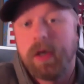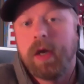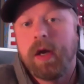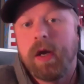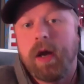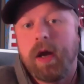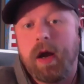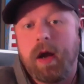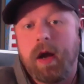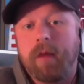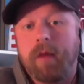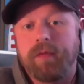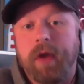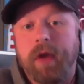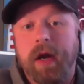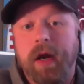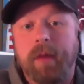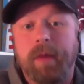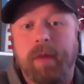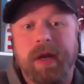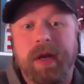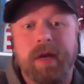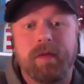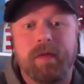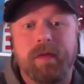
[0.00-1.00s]
that I
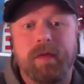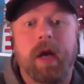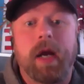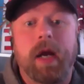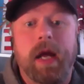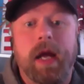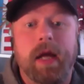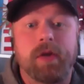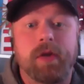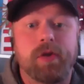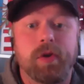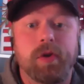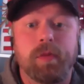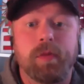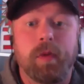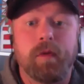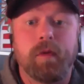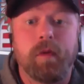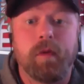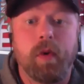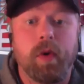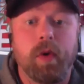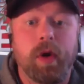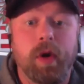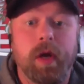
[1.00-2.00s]
might have not answered
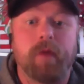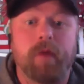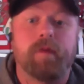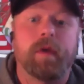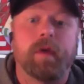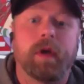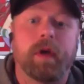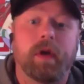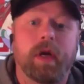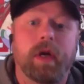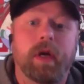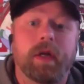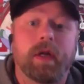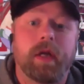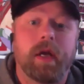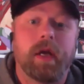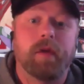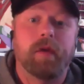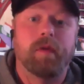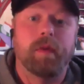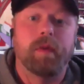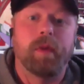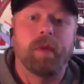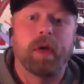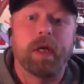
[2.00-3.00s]
before, and I figured I'd let
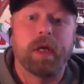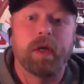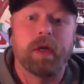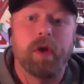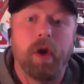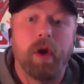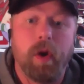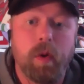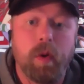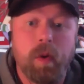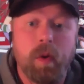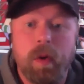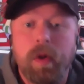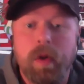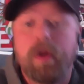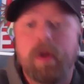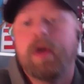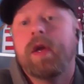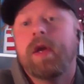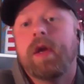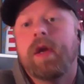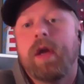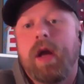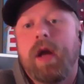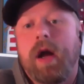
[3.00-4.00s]
everybody know.
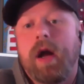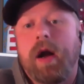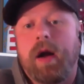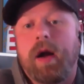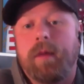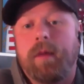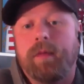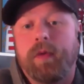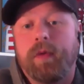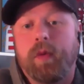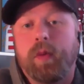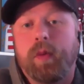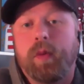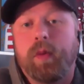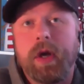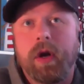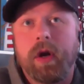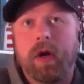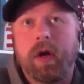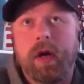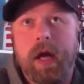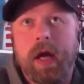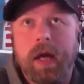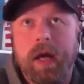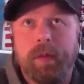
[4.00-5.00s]
We
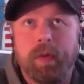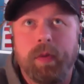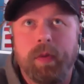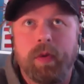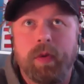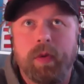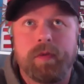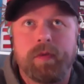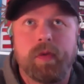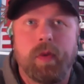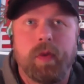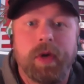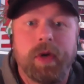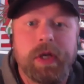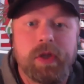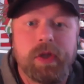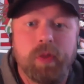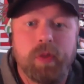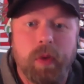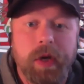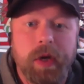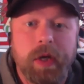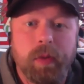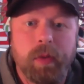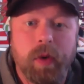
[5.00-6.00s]
are in April of
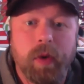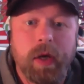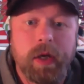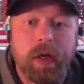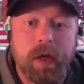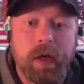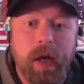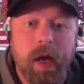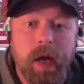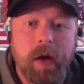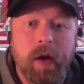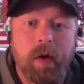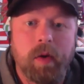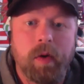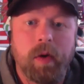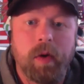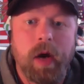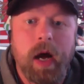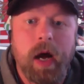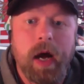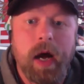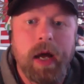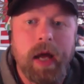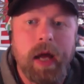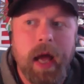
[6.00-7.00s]
2020 right now.
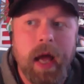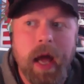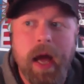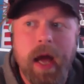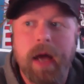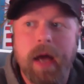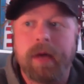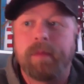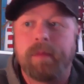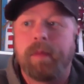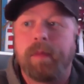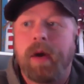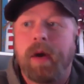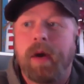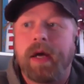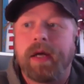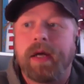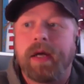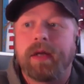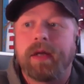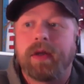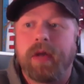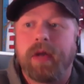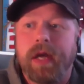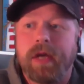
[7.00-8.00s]
I had
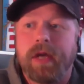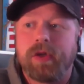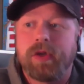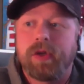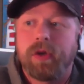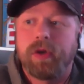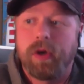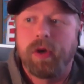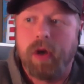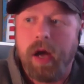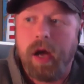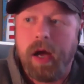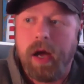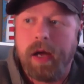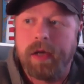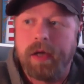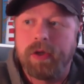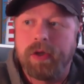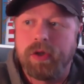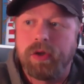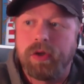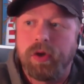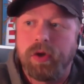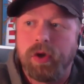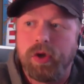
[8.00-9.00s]
my laser eye
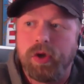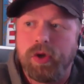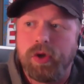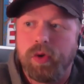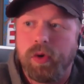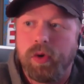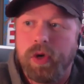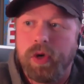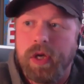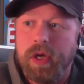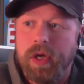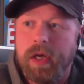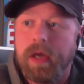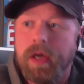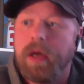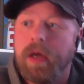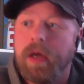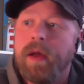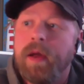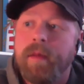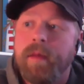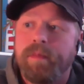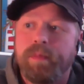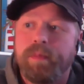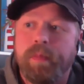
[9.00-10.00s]
surgery
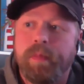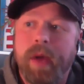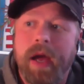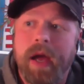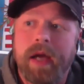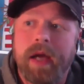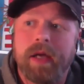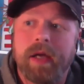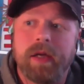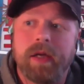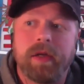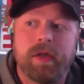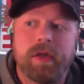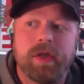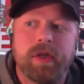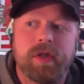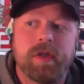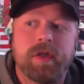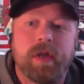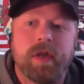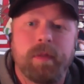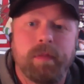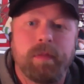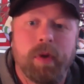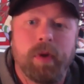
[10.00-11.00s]
back in
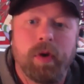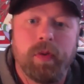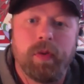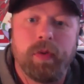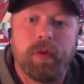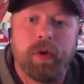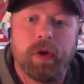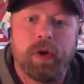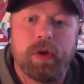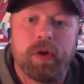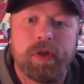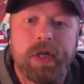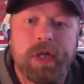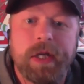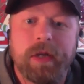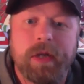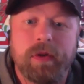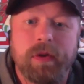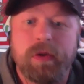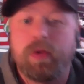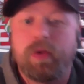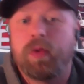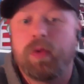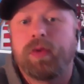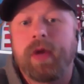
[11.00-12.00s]
December 13th,
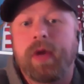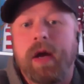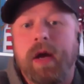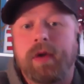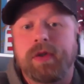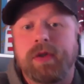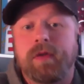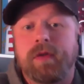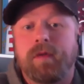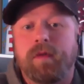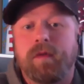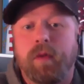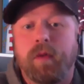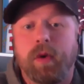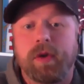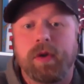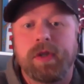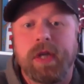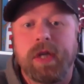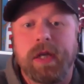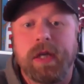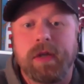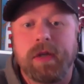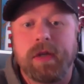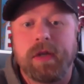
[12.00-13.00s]

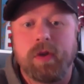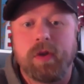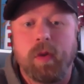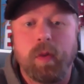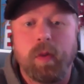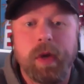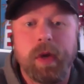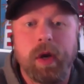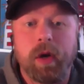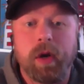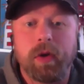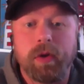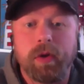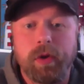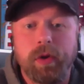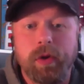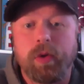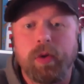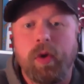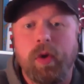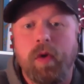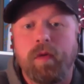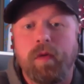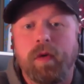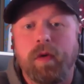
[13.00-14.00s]
2014. So we are a
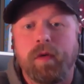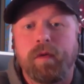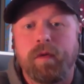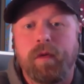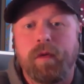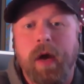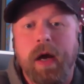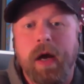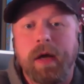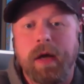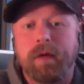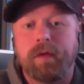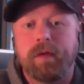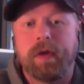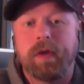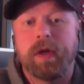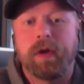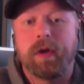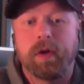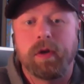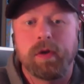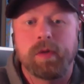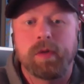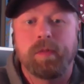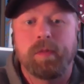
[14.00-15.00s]
little over 5
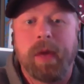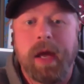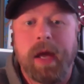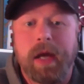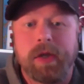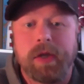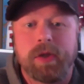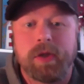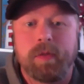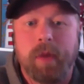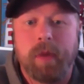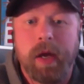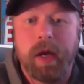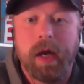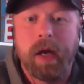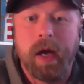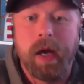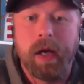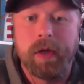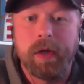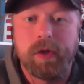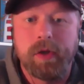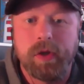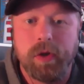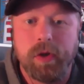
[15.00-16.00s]
years past my
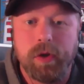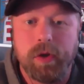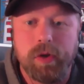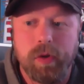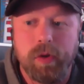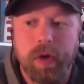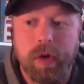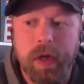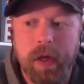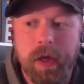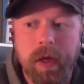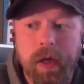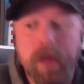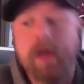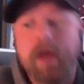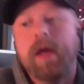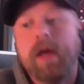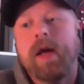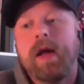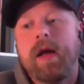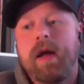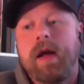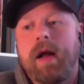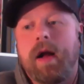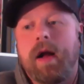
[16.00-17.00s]
eye surgery.
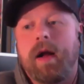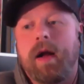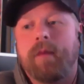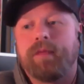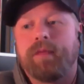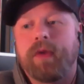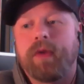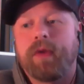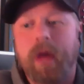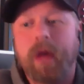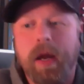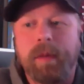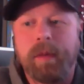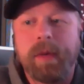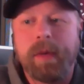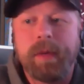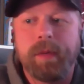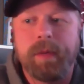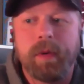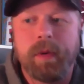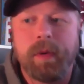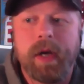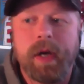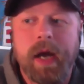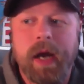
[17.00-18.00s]
A lot of
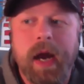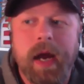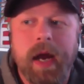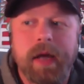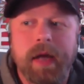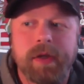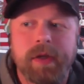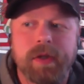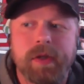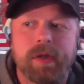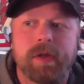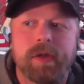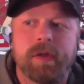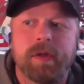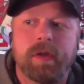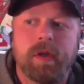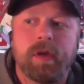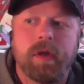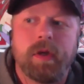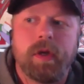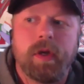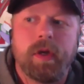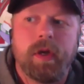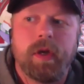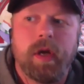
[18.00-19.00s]
people had asked
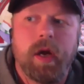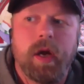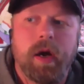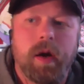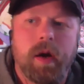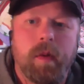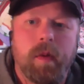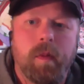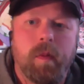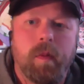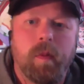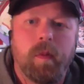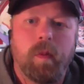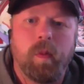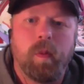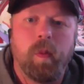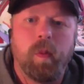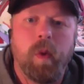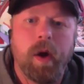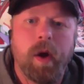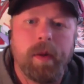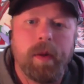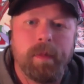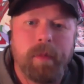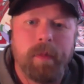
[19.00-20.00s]
uh,
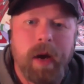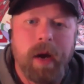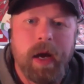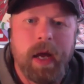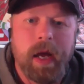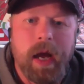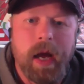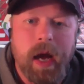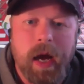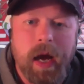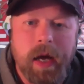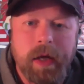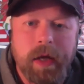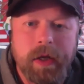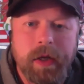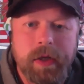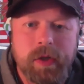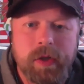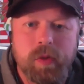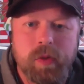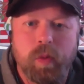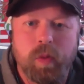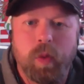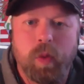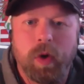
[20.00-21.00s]
what my
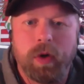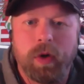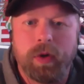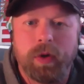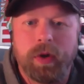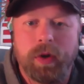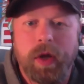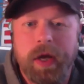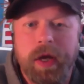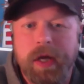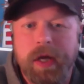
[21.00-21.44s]
eyes were like